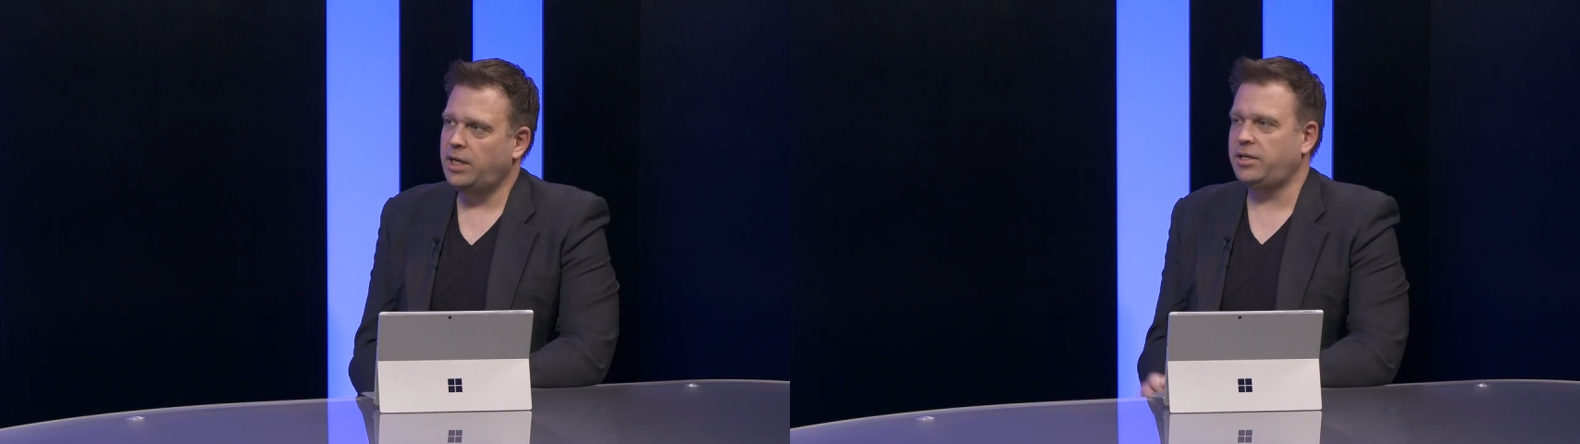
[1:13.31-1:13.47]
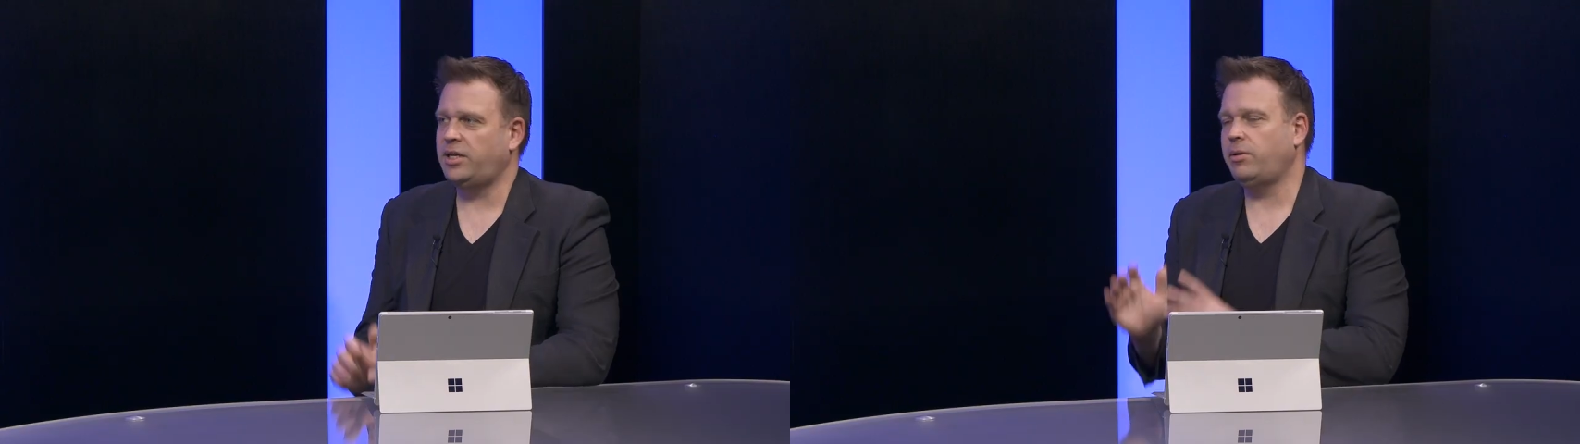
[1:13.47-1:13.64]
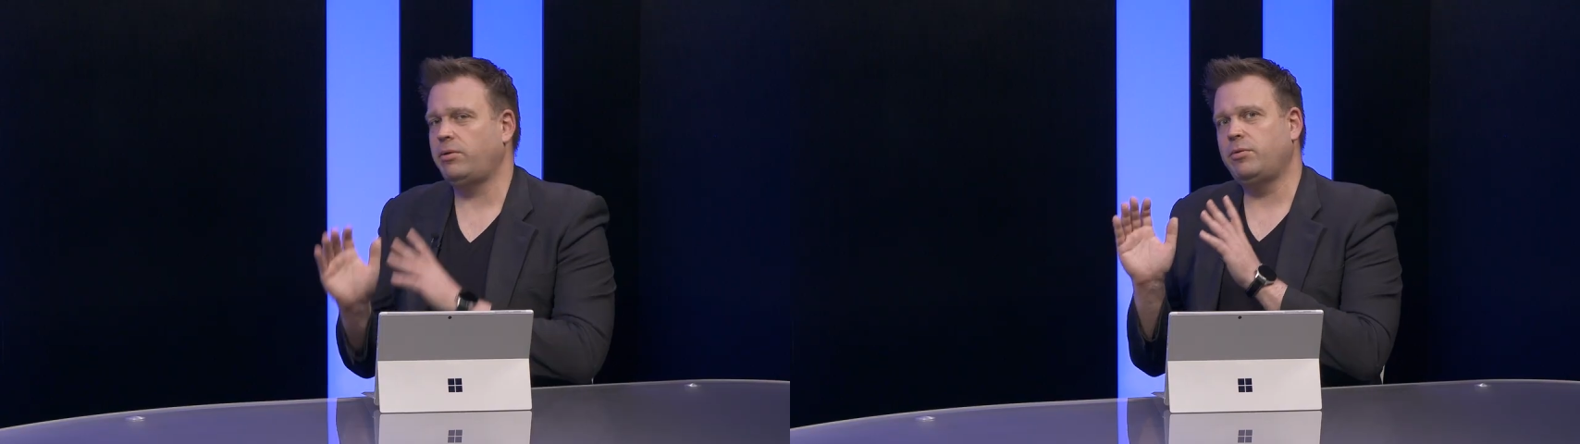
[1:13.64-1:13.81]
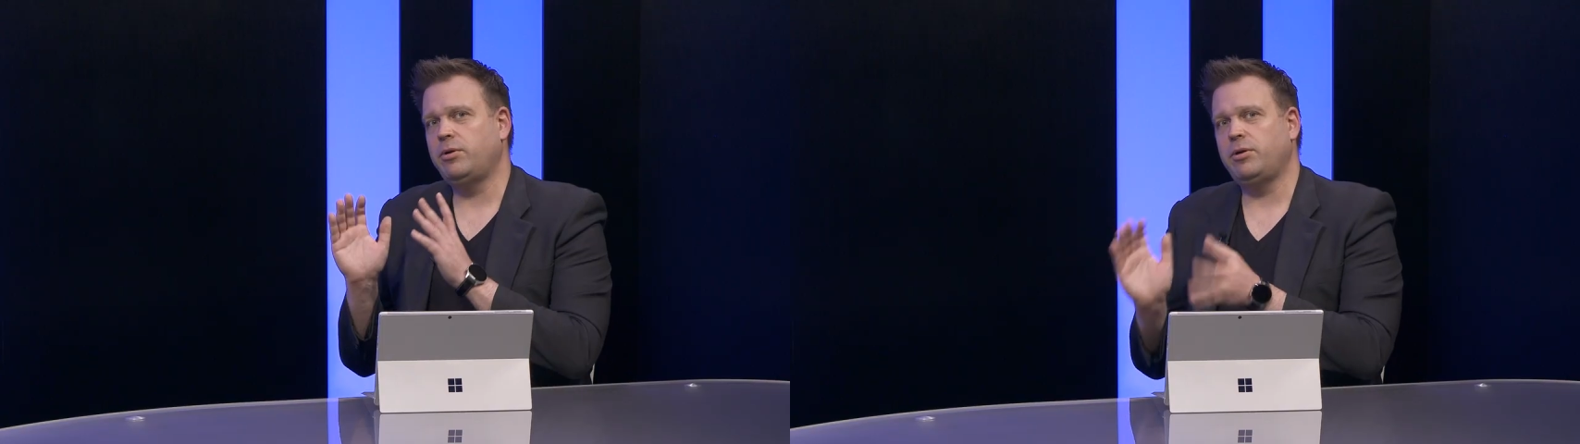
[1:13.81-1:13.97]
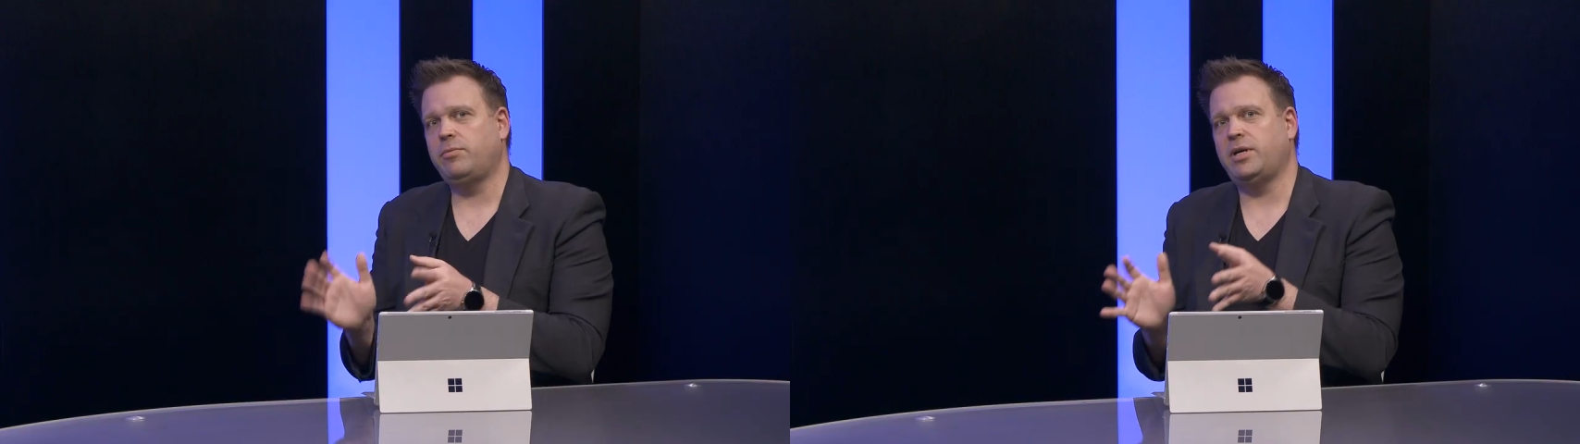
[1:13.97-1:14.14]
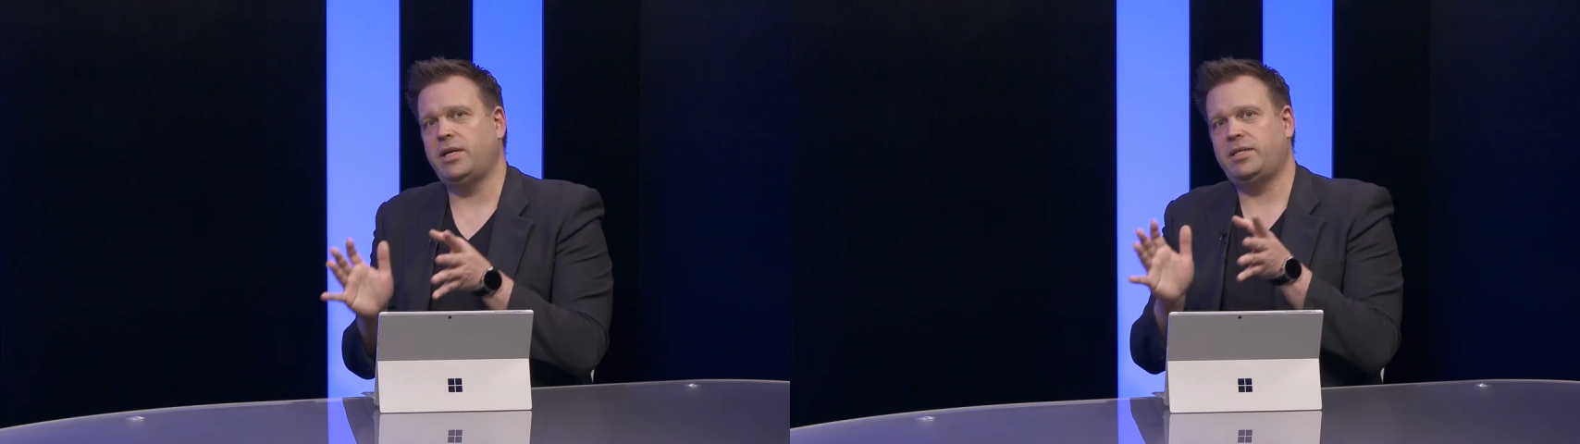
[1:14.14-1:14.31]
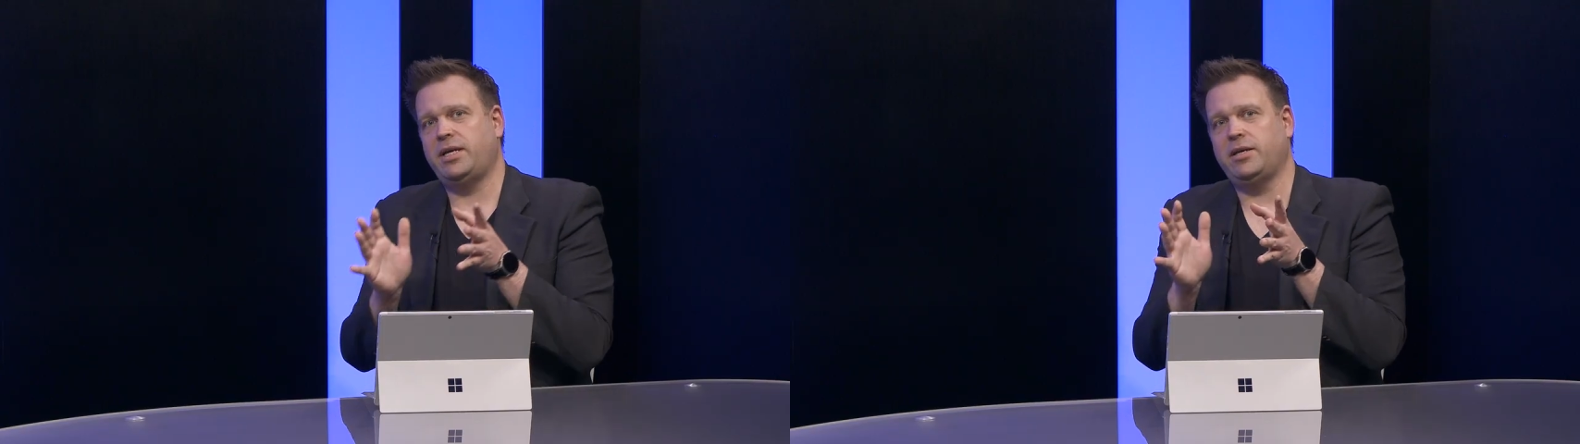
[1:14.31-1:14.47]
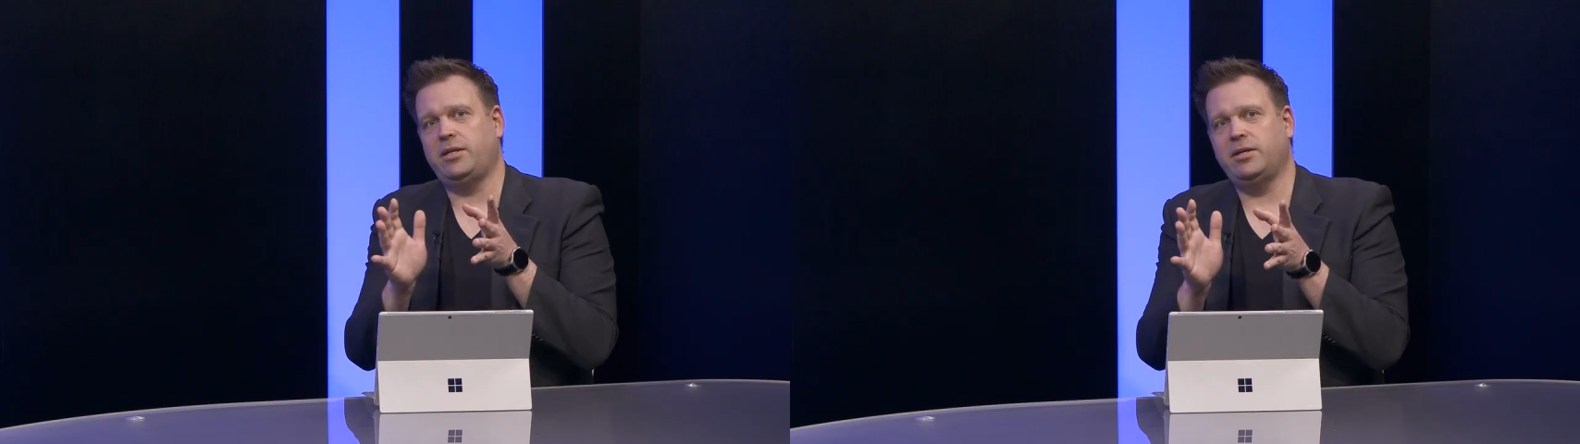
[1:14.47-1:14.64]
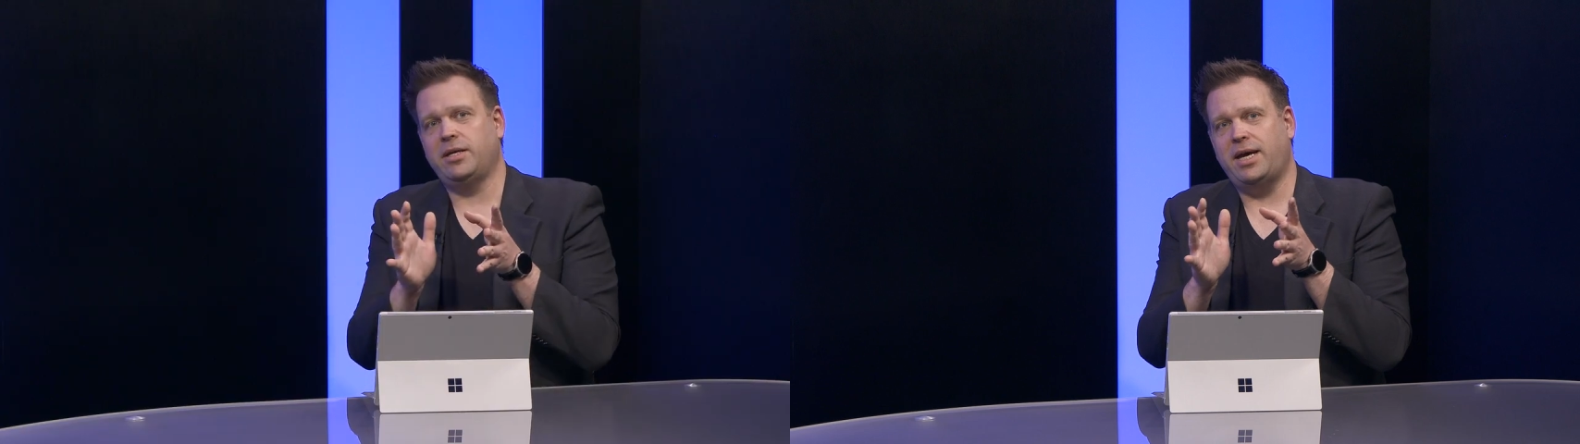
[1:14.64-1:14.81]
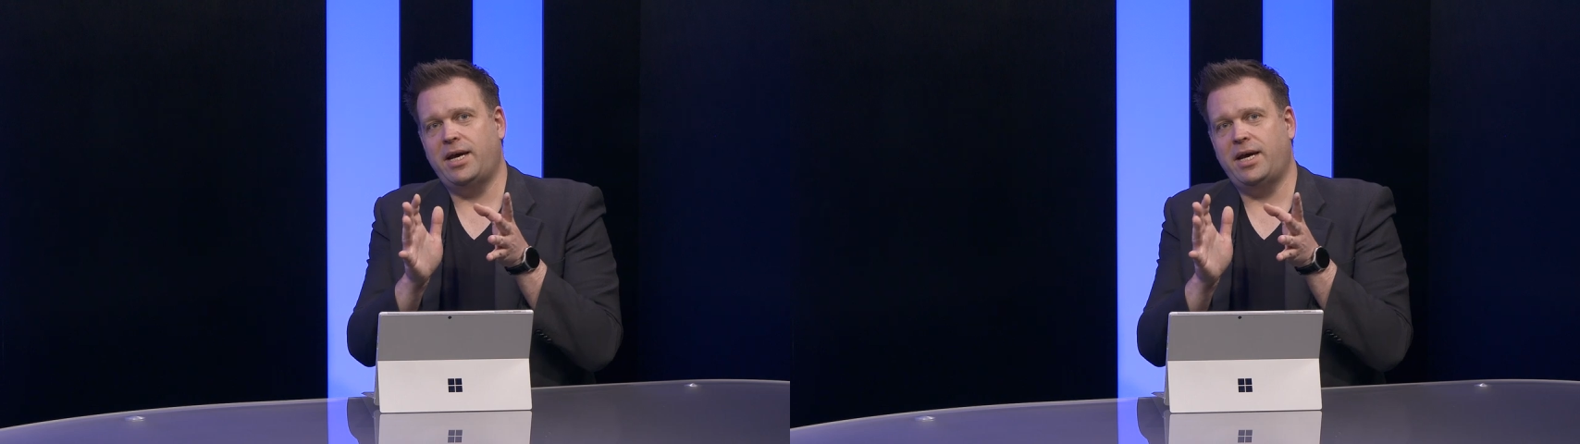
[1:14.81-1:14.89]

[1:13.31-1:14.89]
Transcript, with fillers: And today, we really want to take a look